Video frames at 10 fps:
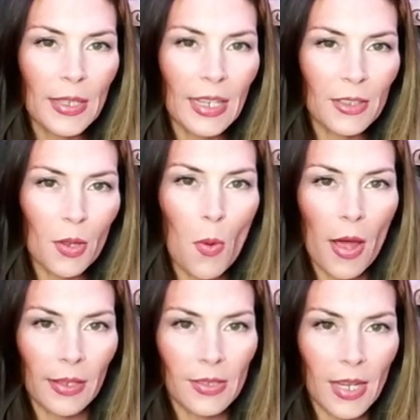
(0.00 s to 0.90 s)
to get into the
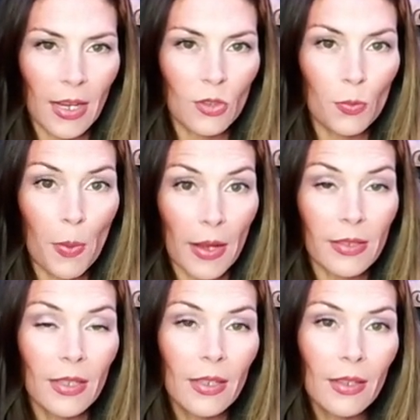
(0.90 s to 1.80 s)
walking stage,
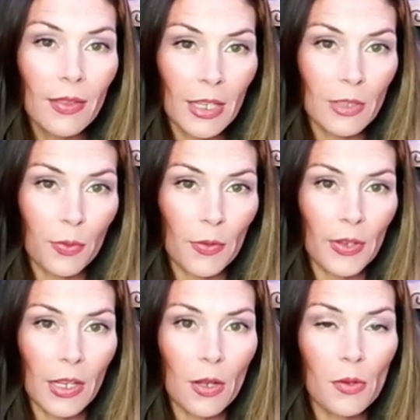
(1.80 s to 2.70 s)
but these four
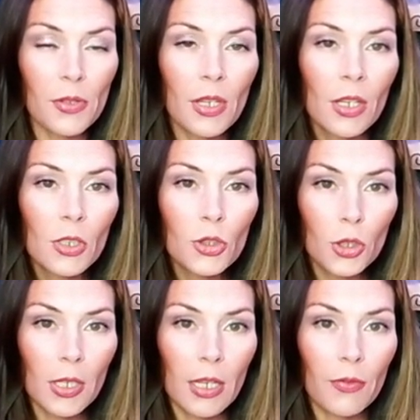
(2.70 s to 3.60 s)
videos
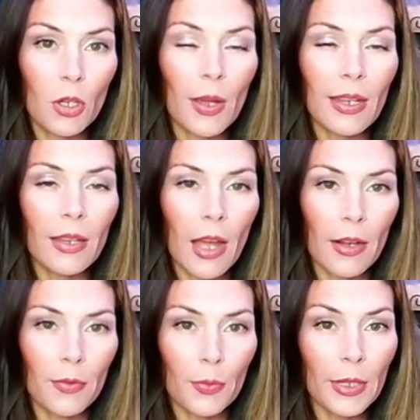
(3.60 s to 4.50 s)
should give you a
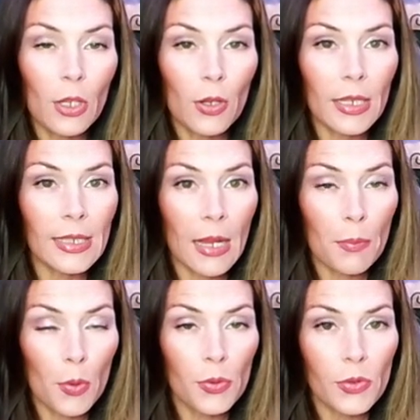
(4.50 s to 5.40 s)
lot of really good
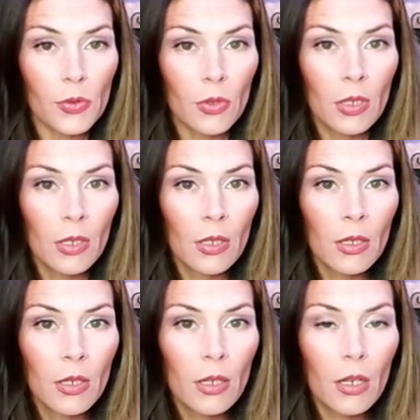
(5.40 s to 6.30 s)
examples
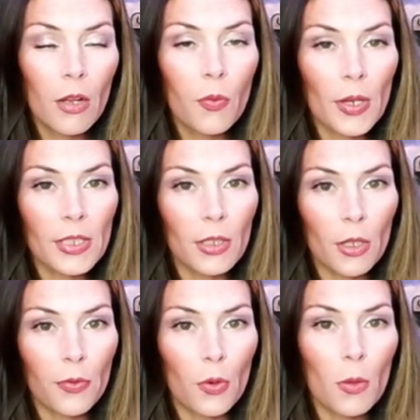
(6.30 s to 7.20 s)
of what to
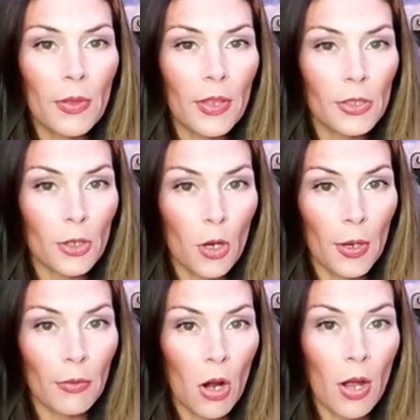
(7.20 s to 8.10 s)
look for when things are
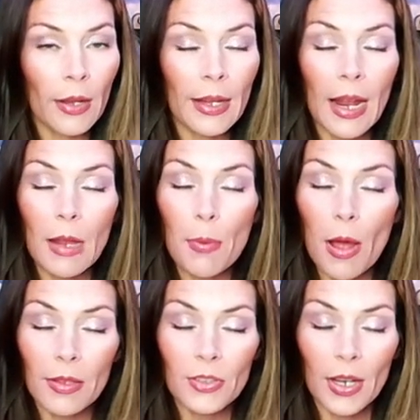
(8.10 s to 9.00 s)
going wrong. And I
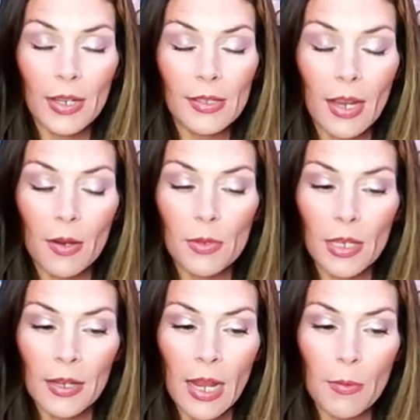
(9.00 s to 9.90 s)
apologize, I was
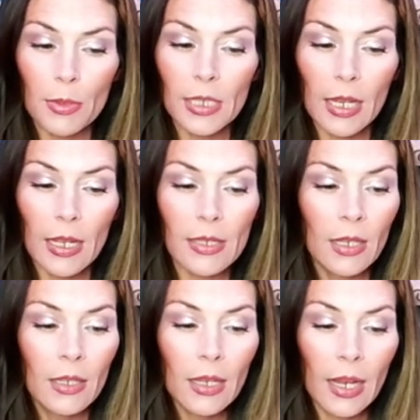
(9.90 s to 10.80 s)
unable to get
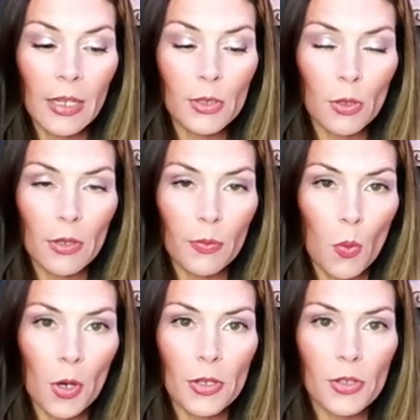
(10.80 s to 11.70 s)
any sort of
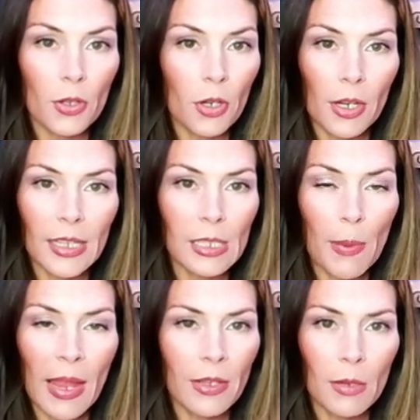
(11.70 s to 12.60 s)
warts or
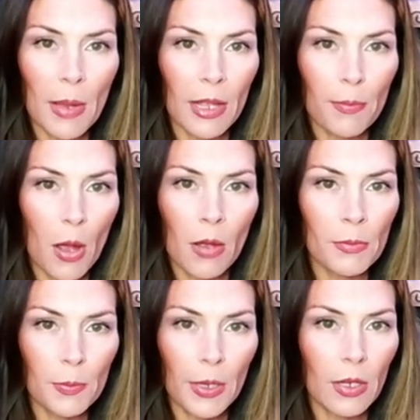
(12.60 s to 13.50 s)
expanding bath
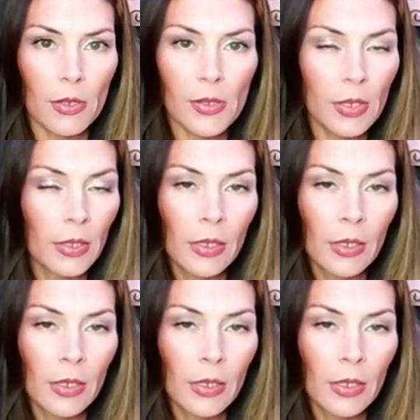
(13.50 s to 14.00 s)
bombs because